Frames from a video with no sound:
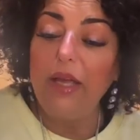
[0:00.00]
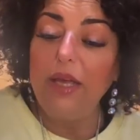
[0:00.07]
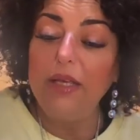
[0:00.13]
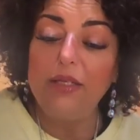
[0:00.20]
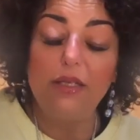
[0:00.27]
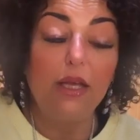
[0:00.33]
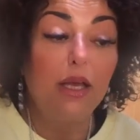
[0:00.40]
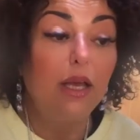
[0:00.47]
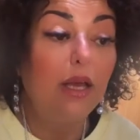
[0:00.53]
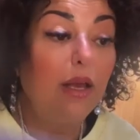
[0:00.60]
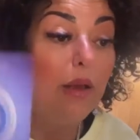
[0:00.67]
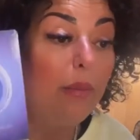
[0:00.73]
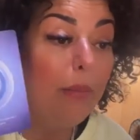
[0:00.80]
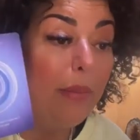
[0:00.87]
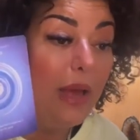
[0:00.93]
is
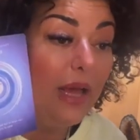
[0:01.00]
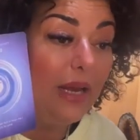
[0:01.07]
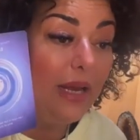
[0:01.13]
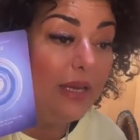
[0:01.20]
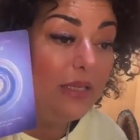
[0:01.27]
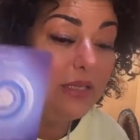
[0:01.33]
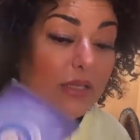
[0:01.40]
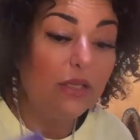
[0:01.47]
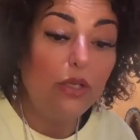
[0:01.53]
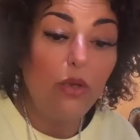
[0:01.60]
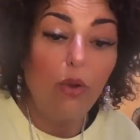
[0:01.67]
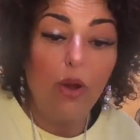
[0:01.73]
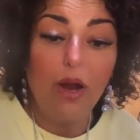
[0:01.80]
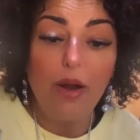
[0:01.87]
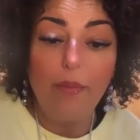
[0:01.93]
balanced.
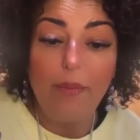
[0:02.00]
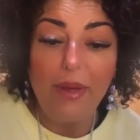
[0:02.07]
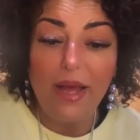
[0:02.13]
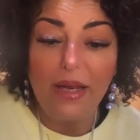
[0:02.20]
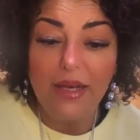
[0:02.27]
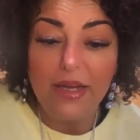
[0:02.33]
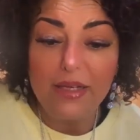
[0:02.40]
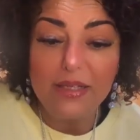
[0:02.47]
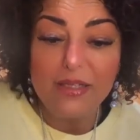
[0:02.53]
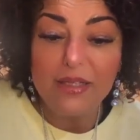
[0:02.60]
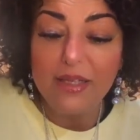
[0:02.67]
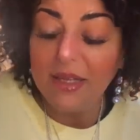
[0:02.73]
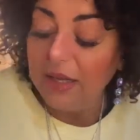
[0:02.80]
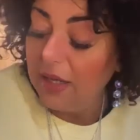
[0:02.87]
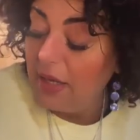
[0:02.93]
You are
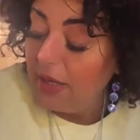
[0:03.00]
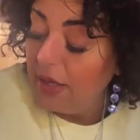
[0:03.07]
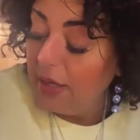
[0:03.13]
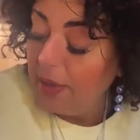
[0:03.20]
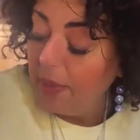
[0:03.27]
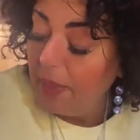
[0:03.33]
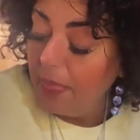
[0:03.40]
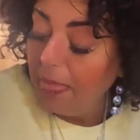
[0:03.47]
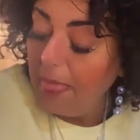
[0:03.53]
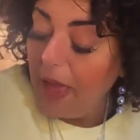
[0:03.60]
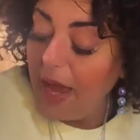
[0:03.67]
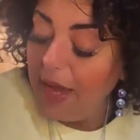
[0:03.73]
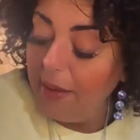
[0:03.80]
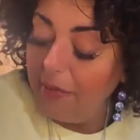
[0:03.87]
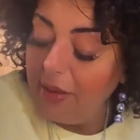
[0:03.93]
balanced.
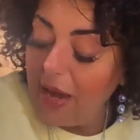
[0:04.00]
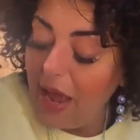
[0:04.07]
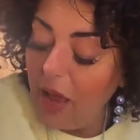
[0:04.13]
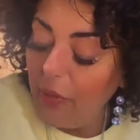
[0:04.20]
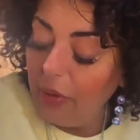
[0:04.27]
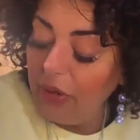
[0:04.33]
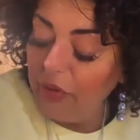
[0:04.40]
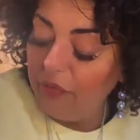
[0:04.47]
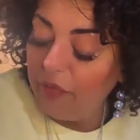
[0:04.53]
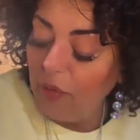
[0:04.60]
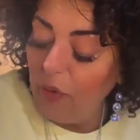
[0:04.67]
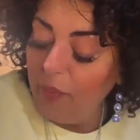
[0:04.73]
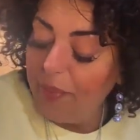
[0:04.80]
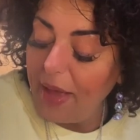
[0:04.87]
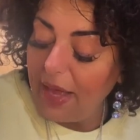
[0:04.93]
I am now in
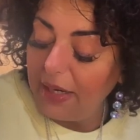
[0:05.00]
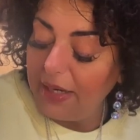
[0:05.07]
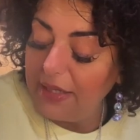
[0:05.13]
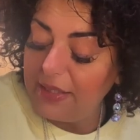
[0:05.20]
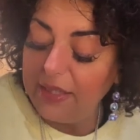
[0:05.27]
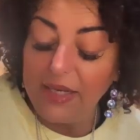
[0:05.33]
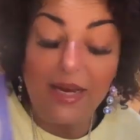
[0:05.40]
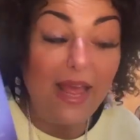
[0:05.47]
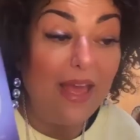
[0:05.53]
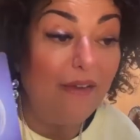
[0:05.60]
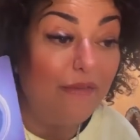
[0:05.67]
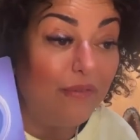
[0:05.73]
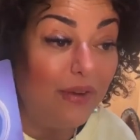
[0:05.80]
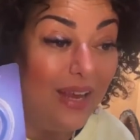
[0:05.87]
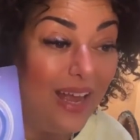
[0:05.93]
full balance in
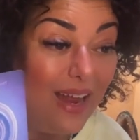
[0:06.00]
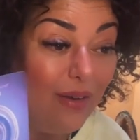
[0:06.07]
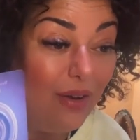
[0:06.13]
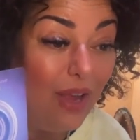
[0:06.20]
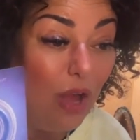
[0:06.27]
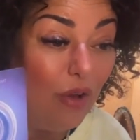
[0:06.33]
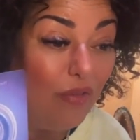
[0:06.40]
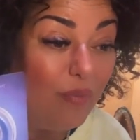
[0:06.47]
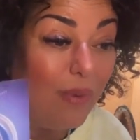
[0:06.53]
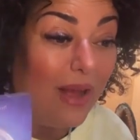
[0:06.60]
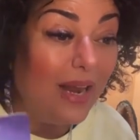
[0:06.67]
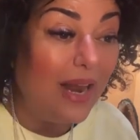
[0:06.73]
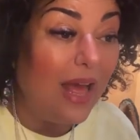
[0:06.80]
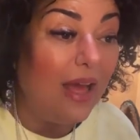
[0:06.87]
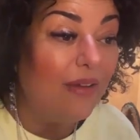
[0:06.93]
every area of
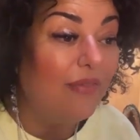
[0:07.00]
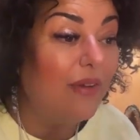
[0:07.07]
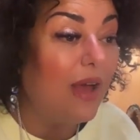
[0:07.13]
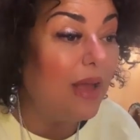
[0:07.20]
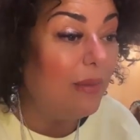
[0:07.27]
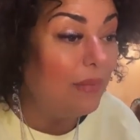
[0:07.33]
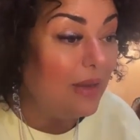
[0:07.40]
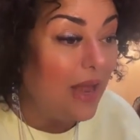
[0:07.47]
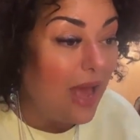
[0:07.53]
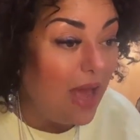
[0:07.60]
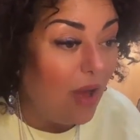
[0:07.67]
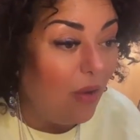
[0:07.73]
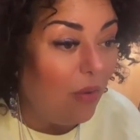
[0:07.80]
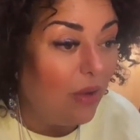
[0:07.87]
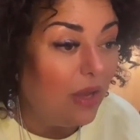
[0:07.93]
my life. I am
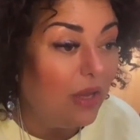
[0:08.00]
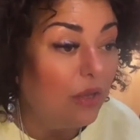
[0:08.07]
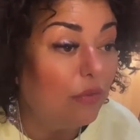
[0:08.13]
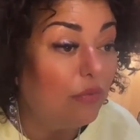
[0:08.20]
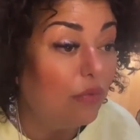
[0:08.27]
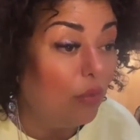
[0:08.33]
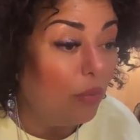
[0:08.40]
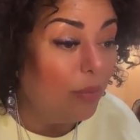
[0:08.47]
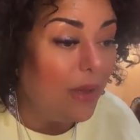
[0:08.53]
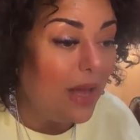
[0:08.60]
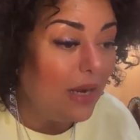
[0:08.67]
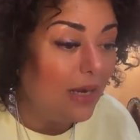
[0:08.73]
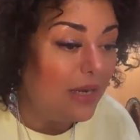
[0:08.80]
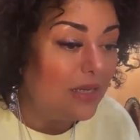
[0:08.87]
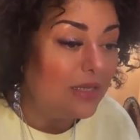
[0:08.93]
now in full
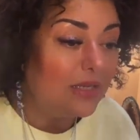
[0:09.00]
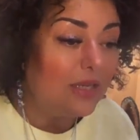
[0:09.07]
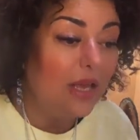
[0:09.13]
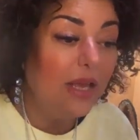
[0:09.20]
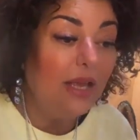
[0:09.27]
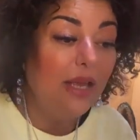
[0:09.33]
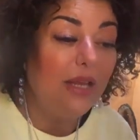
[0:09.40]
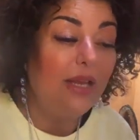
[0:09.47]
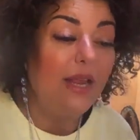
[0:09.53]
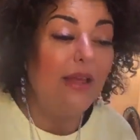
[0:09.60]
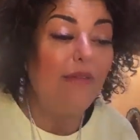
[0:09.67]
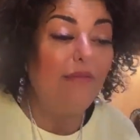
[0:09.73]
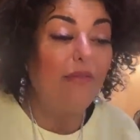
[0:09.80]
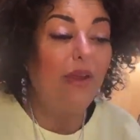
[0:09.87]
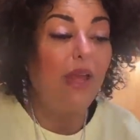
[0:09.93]
balance in
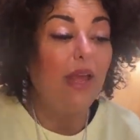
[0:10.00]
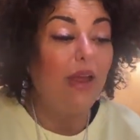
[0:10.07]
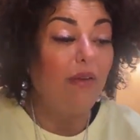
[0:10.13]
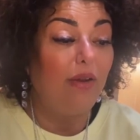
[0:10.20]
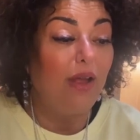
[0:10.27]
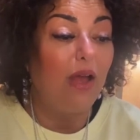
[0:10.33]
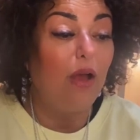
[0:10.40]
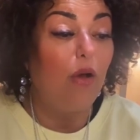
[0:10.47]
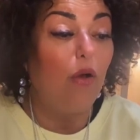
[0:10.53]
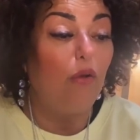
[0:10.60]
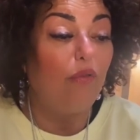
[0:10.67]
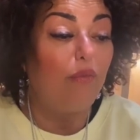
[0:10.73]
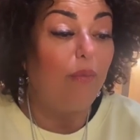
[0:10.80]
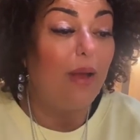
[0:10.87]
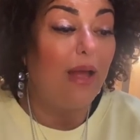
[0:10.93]
every area
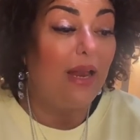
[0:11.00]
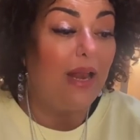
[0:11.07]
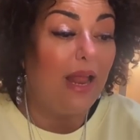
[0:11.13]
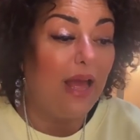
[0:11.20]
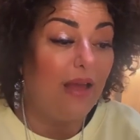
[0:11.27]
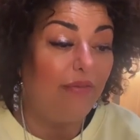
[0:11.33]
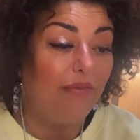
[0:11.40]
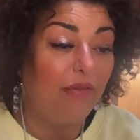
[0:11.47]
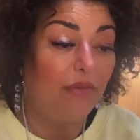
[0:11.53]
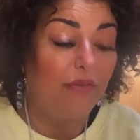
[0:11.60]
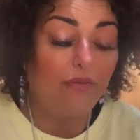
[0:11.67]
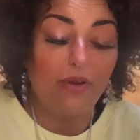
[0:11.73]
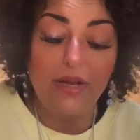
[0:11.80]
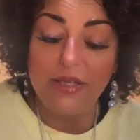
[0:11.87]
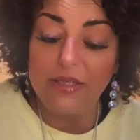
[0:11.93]
of my life.
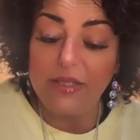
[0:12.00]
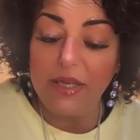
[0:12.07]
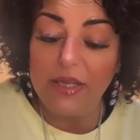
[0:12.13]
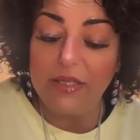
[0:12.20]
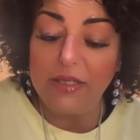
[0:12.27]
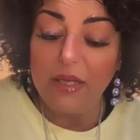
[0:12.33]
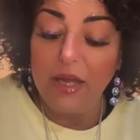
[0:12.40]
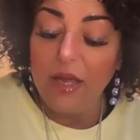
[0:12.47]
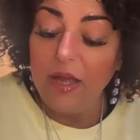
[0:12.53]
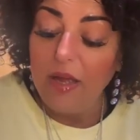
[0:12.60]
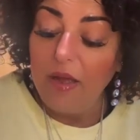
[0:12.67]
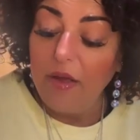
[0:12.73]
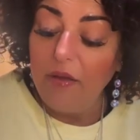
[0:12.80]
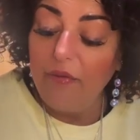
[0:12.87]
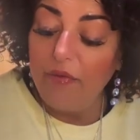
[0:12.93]
Francis,
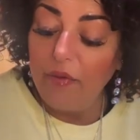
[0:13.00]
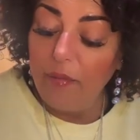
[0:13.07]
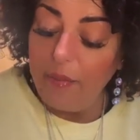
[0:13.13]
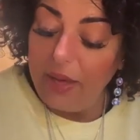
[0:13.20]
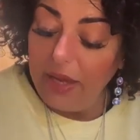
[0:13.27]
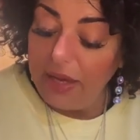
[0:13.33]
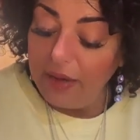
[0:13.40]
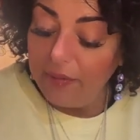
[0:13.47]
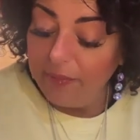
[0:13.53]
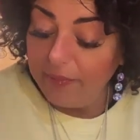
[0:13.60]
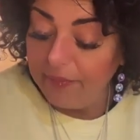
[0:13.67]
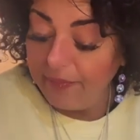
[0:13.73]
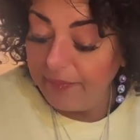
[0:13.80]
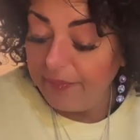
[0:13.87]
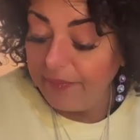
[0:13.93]
for me,